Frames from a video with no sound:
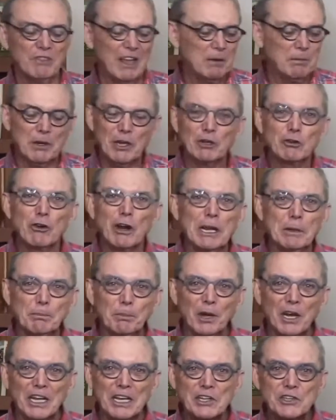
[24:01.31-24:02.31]
That'd be a great
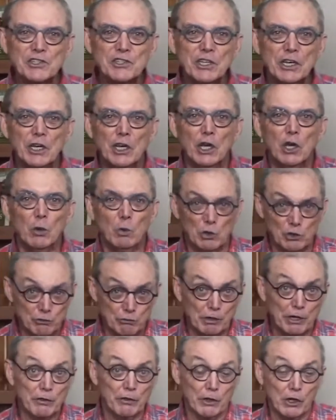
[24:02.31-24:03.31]
place,
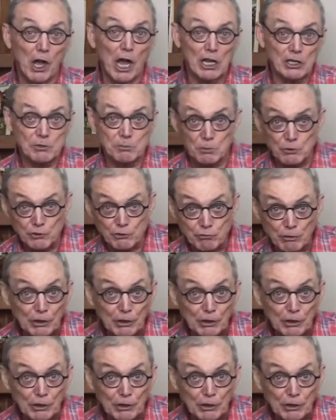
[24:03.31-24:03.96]
the Gospels